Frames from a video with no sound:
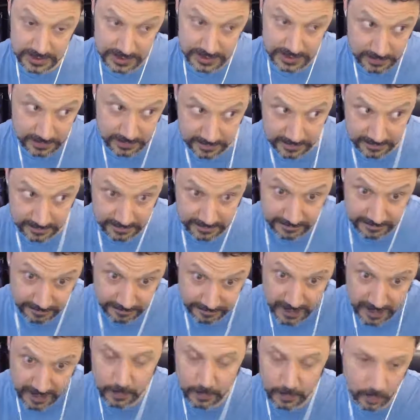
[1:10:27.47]
the
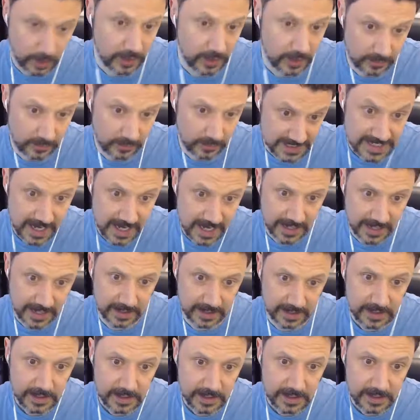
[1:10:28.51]
framework or the setting
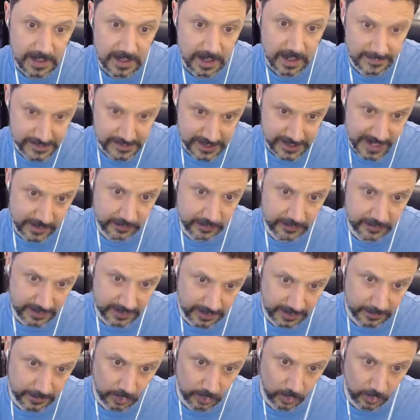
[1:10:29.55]
of Shadow the
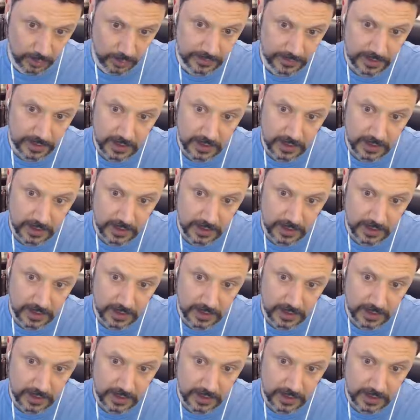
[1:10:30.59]
Demon Lord.